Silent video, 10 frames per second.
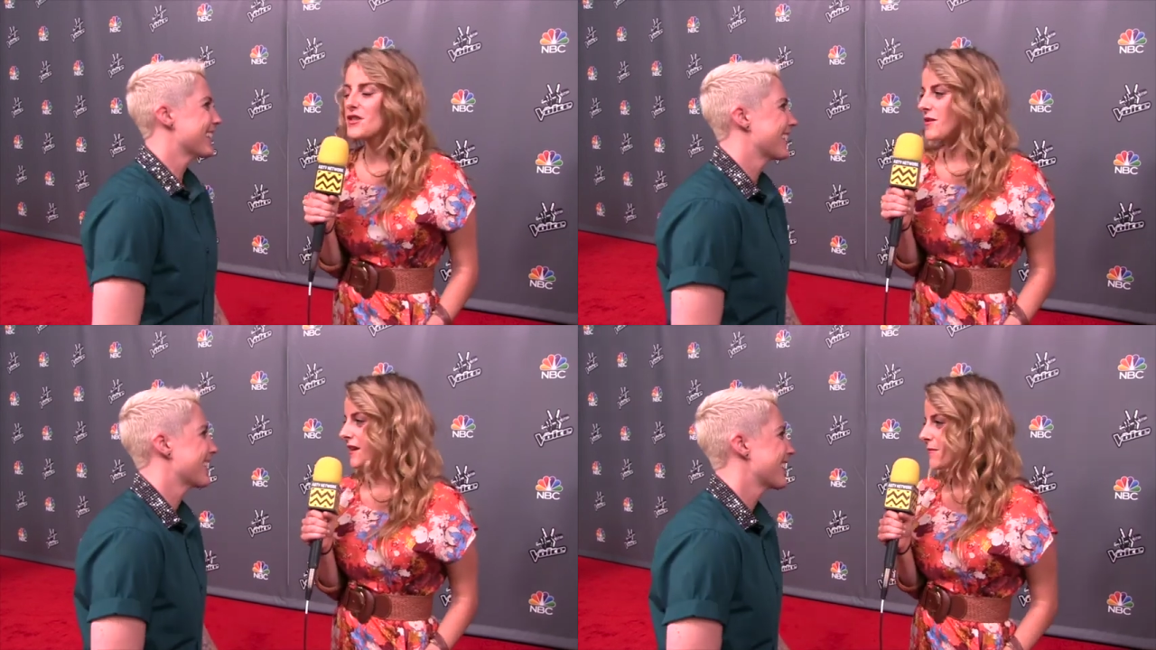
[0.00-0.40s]

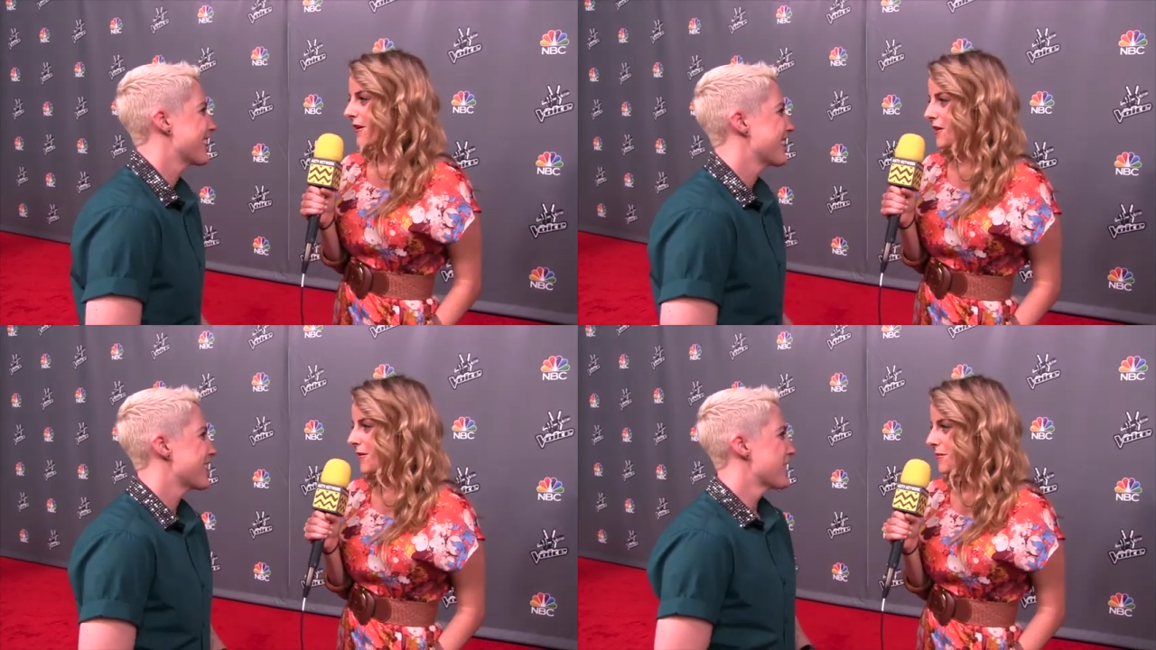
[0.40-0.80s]
Speaker 1: Do you think
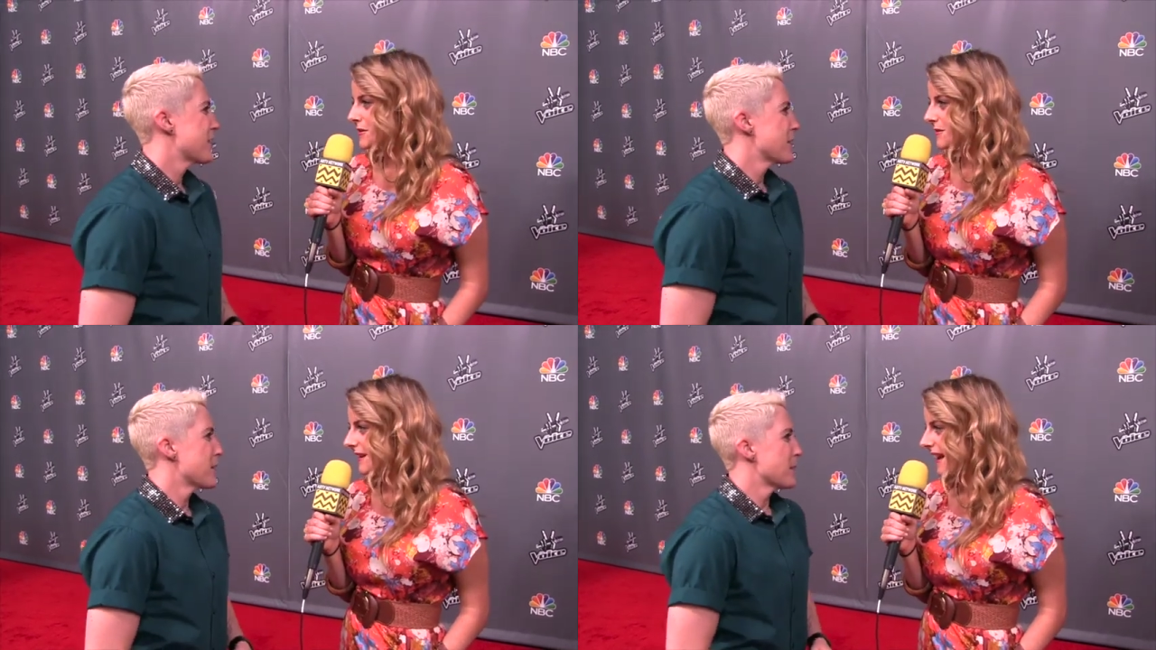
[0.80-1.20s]
about your
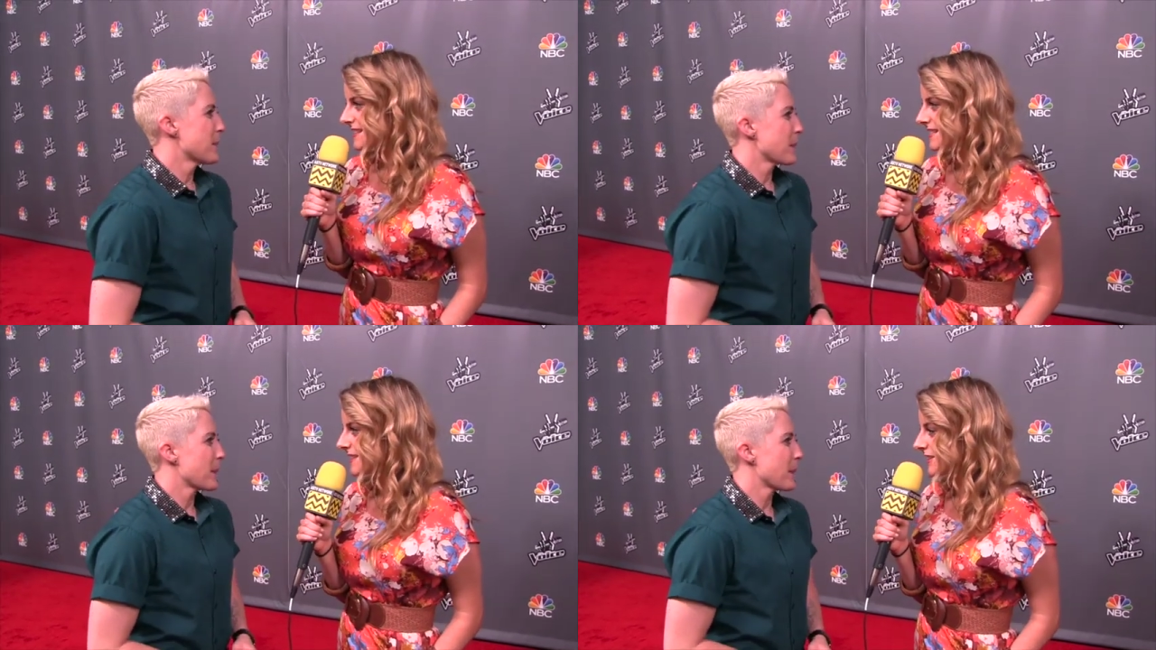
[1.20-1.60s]
mom doing
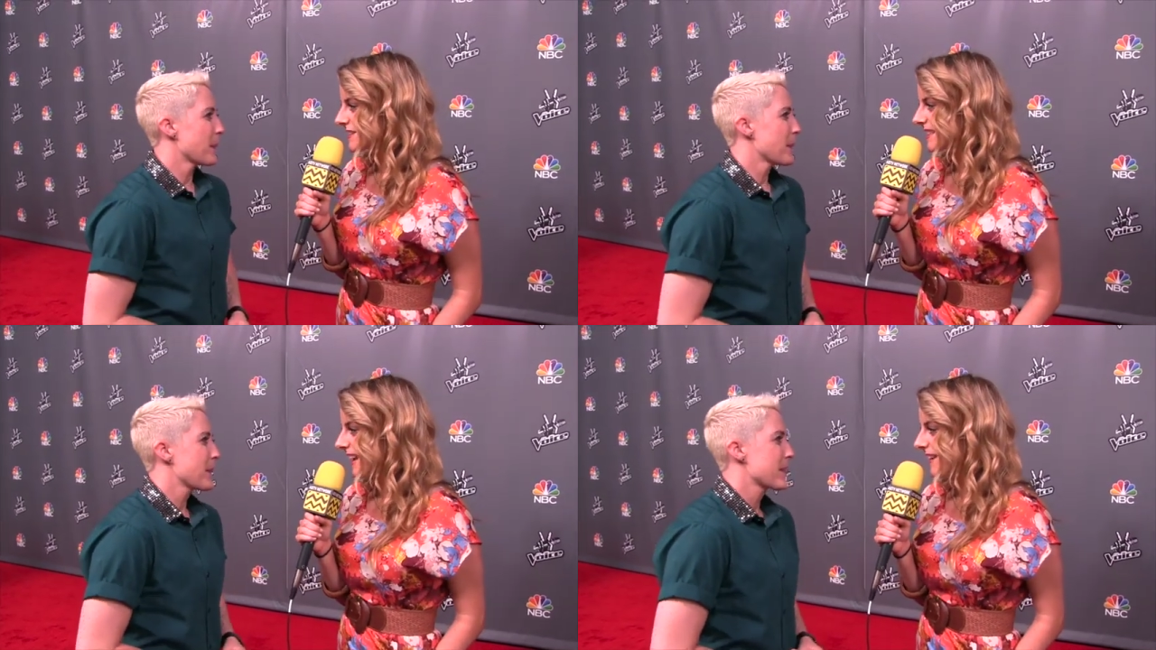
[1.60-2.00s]
that
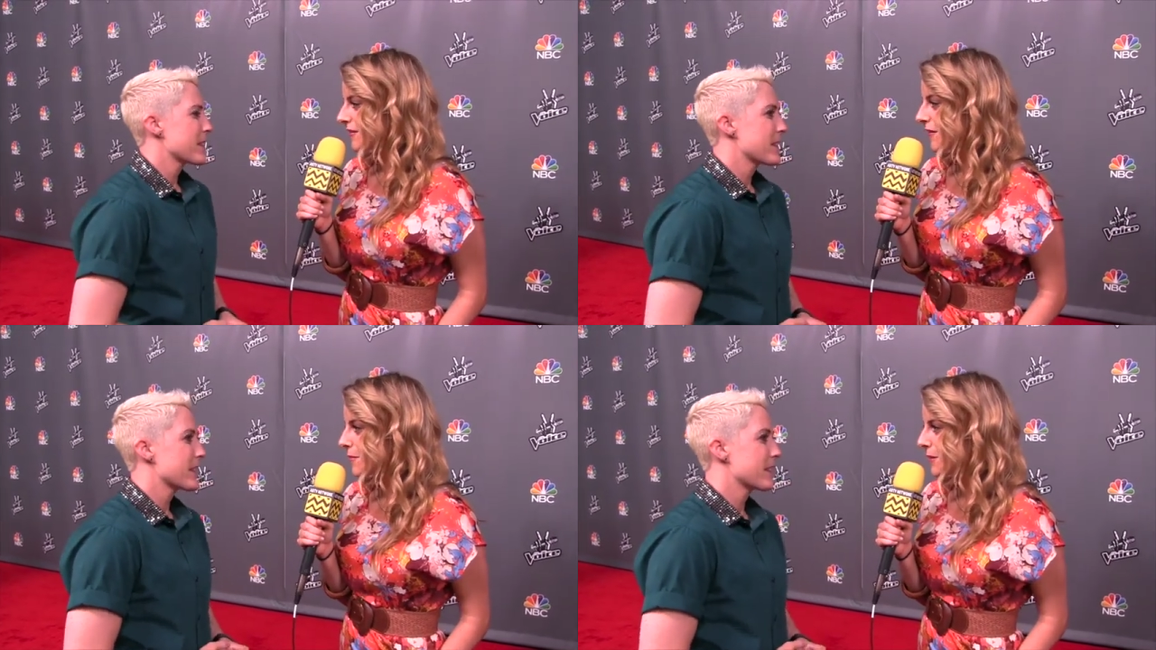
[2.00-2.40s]
still today
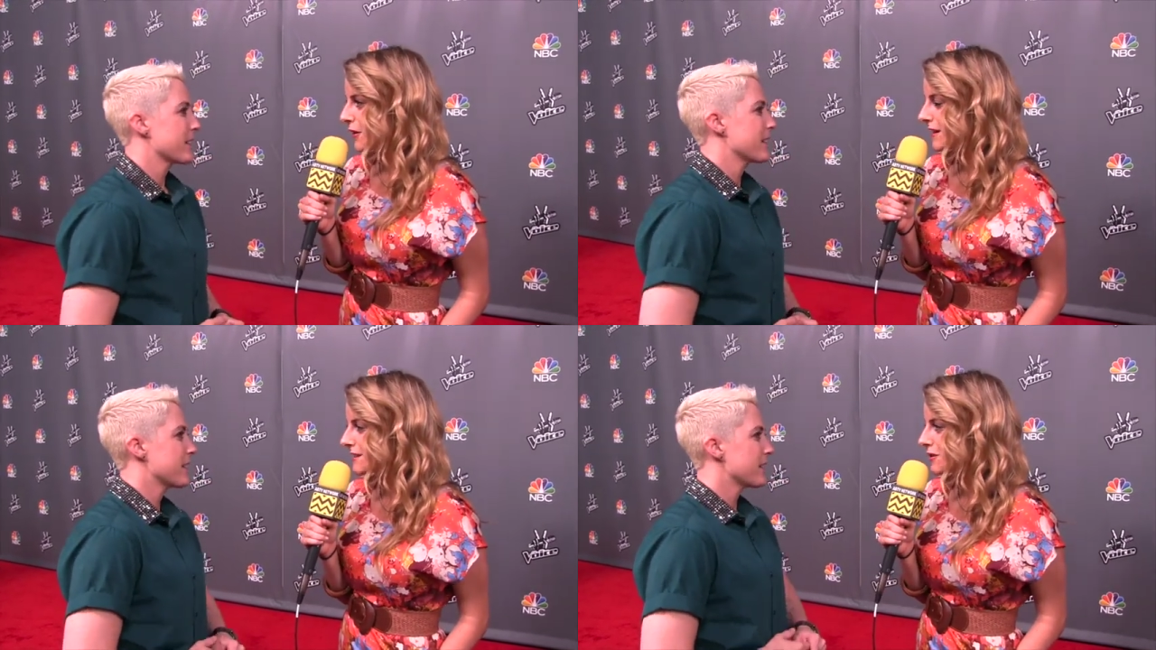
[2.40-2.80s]
if you ever put
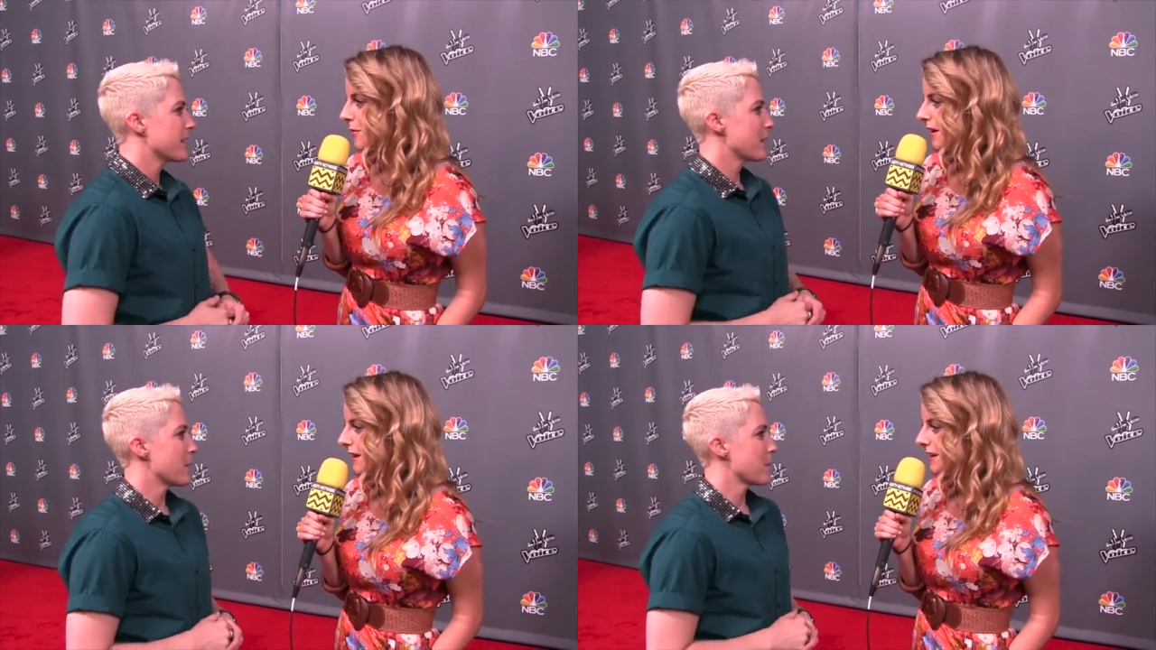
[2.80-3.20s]
your hands in
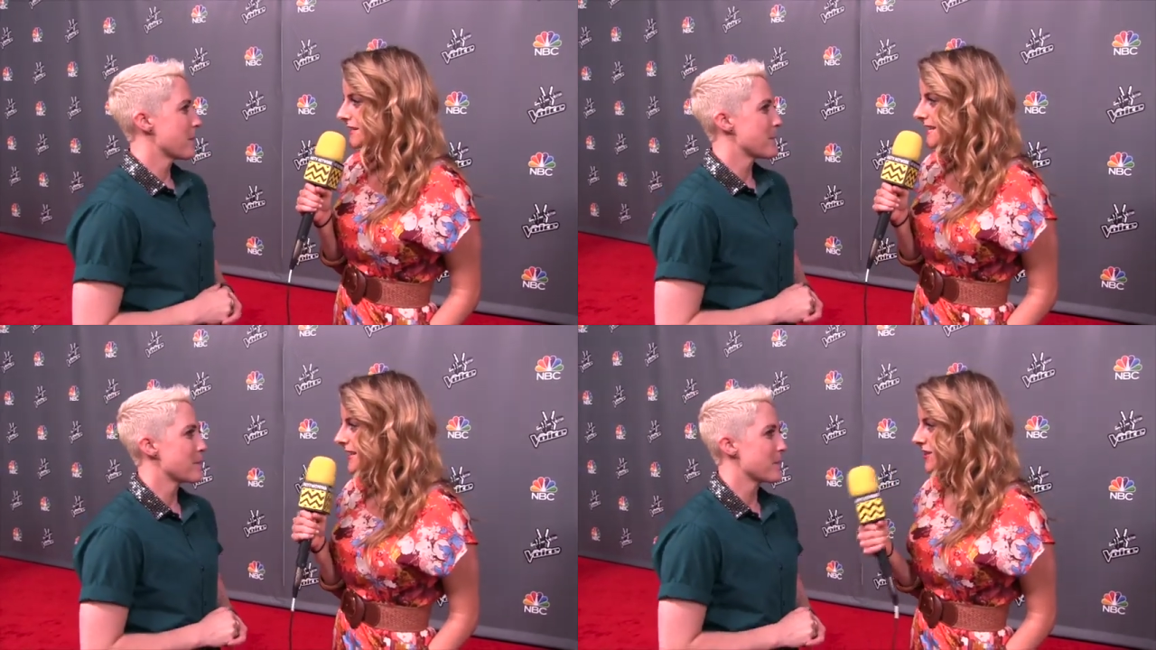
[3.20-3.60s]
your pocket
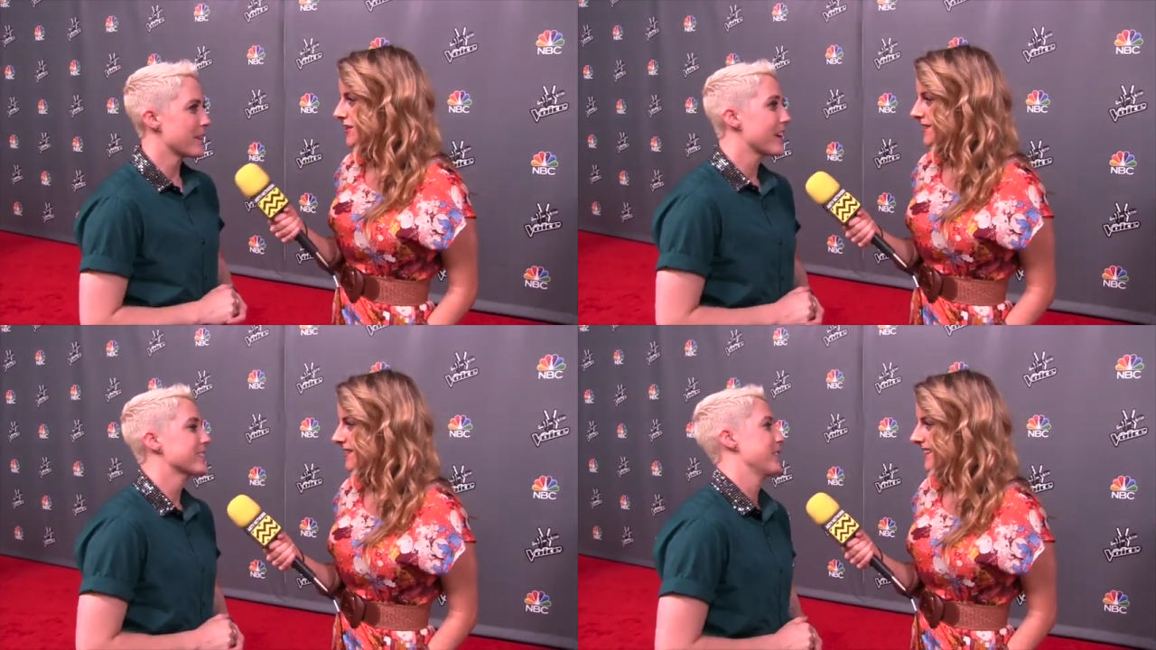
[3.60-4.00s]
on stage?
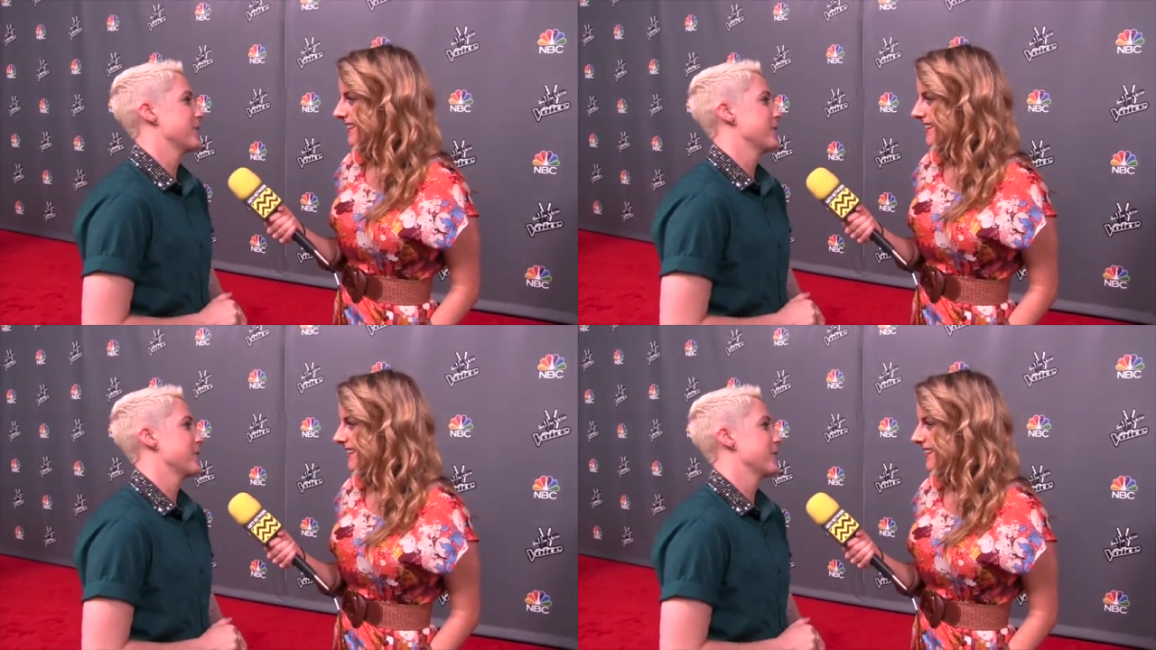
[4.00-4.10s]
Yes, I